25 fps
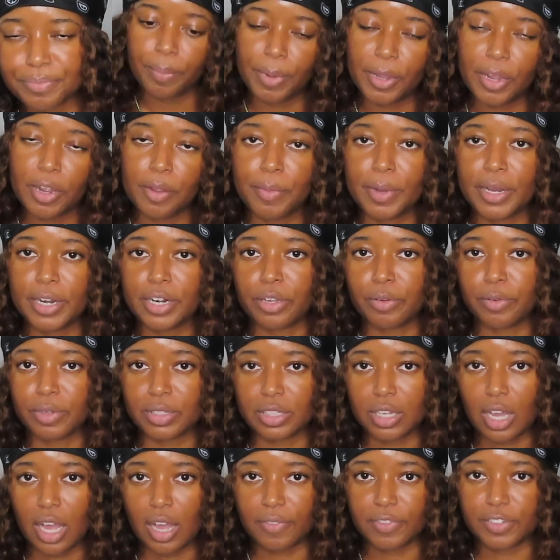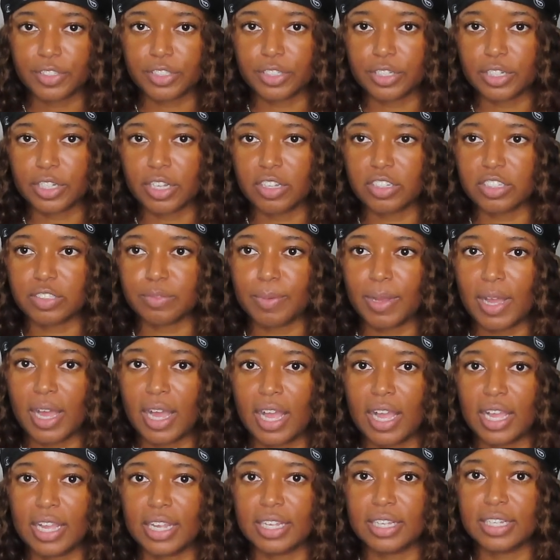A paramedic with the officer comes
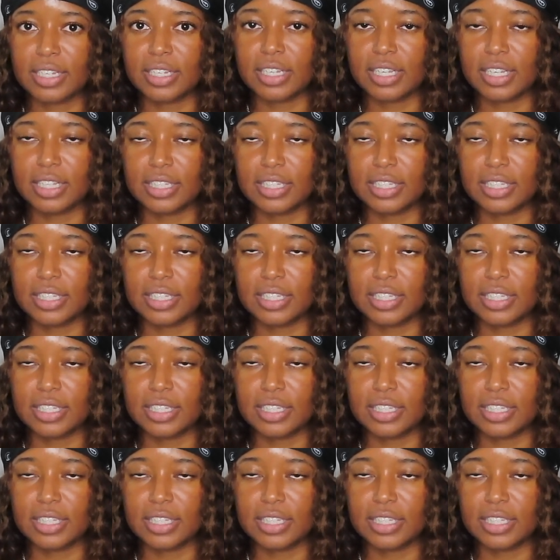by